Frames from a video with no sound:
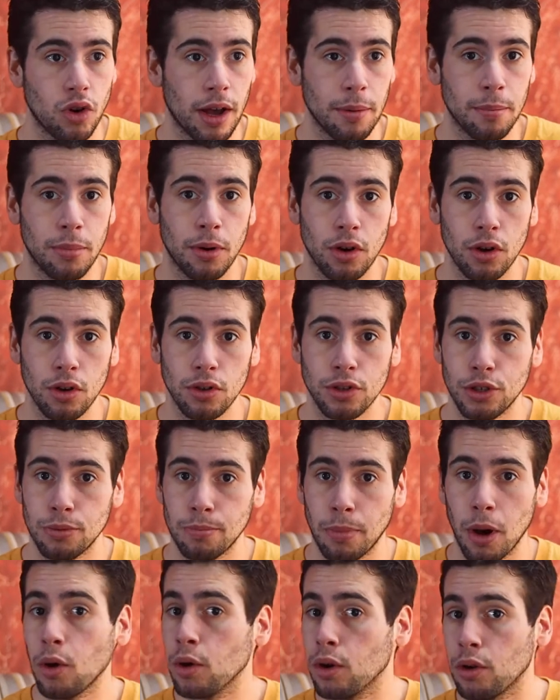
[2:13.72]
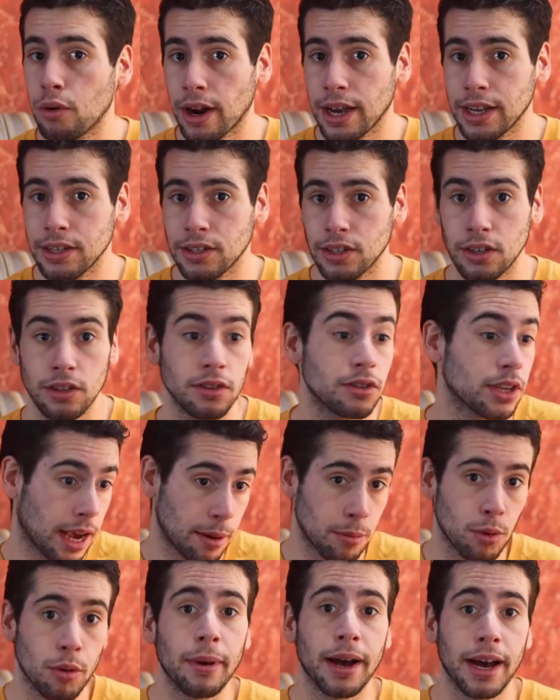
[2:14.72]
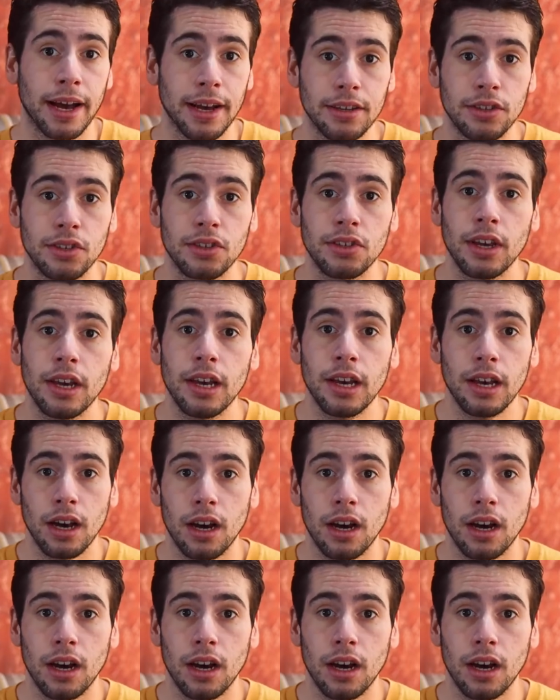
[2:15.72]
tripods, polarizers, camera bags,